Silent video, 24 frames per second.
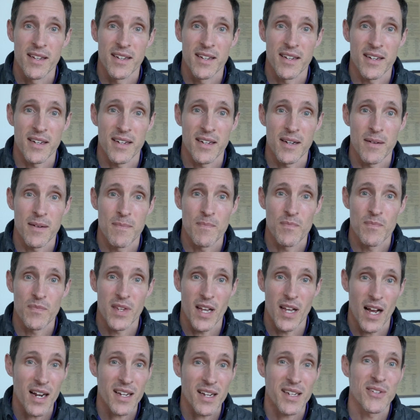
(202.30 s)

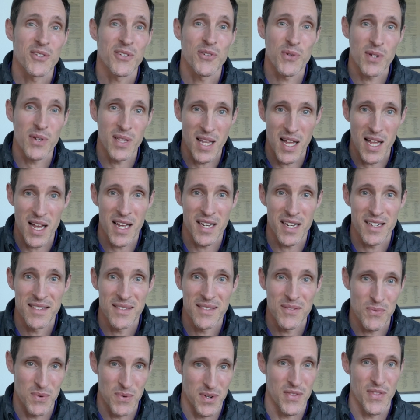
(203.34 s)
God can do a lot
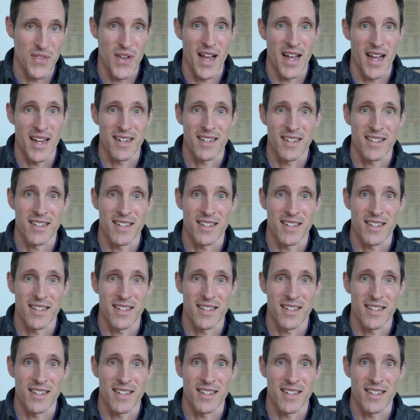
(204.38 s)
with that.